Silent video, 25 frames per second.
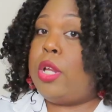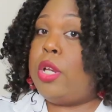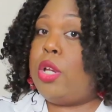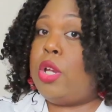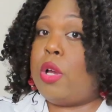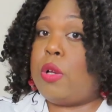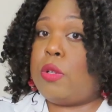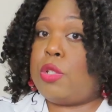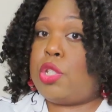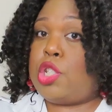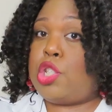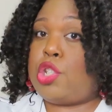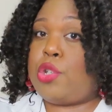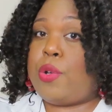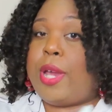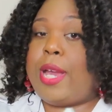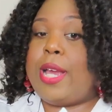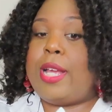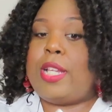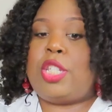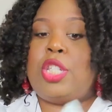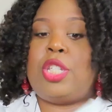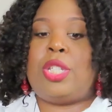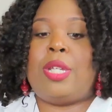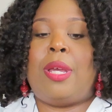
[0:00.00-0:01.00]
no
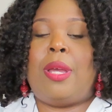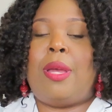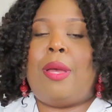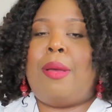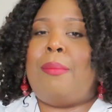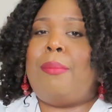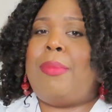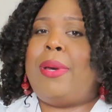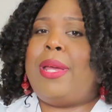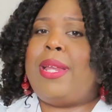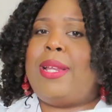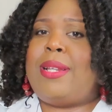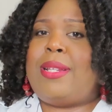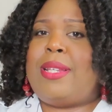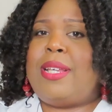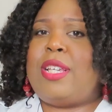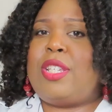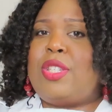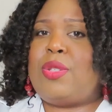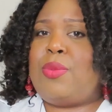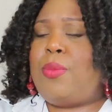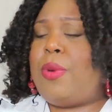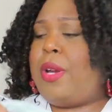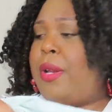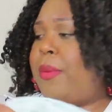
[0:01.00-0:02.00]
stretch, but it
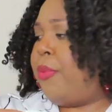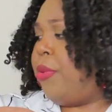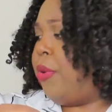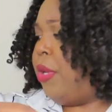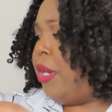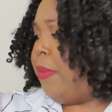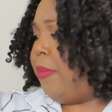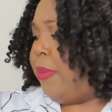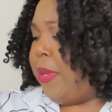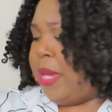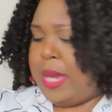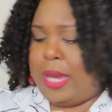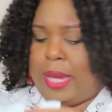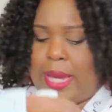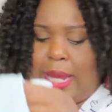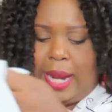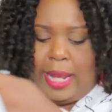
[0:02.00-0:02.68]
does run pretty big.